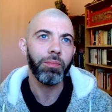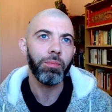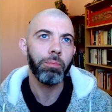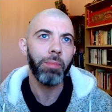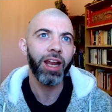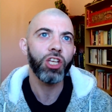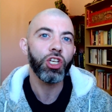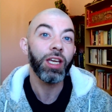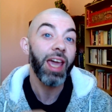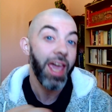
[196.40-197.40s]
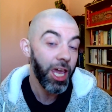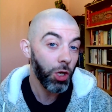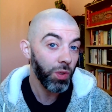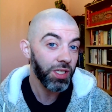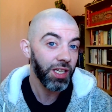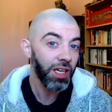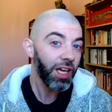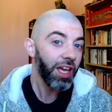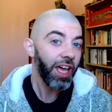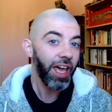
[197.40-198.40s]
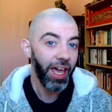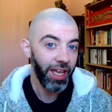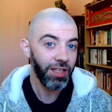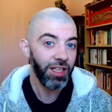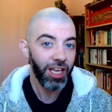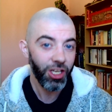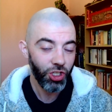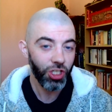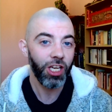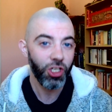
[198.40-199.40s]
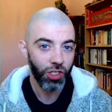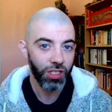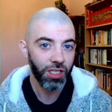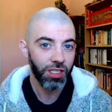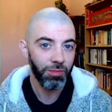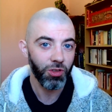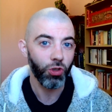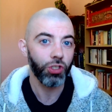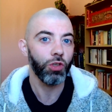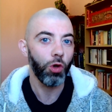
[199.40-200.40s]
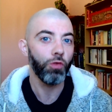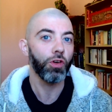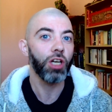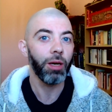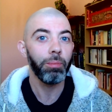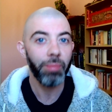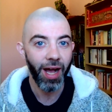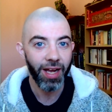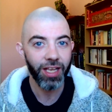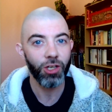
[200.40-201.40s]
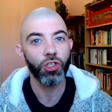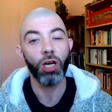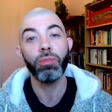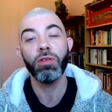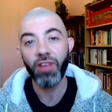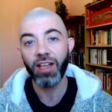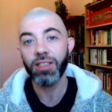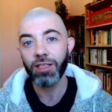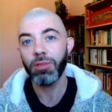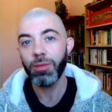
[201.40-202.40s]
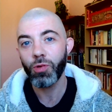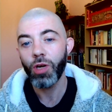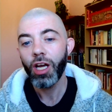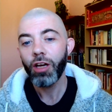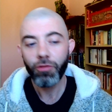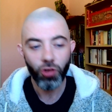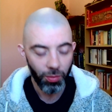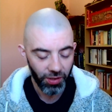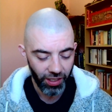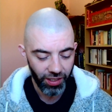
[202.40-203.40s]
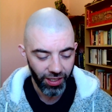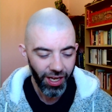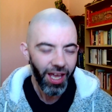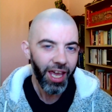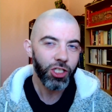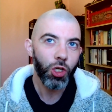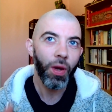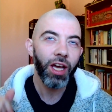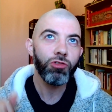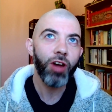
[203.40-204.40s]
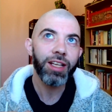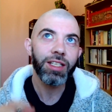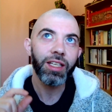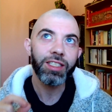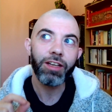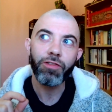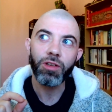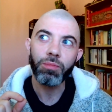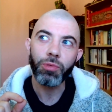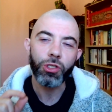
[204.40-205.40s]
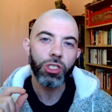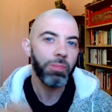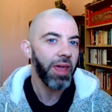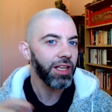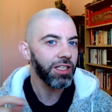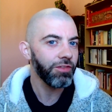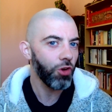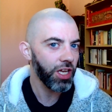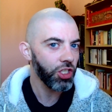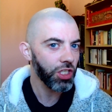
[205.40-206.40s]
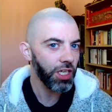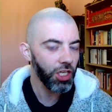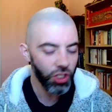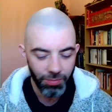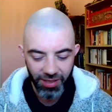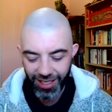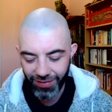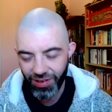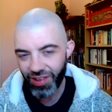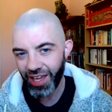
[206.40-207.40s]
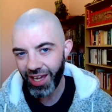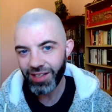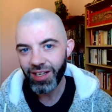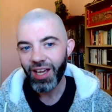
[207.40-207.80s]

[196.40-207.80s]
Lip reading: managing equity in the education system in order to overcome barriers that are preventing people from learning. It's quite a radically different perspective on education, but even then,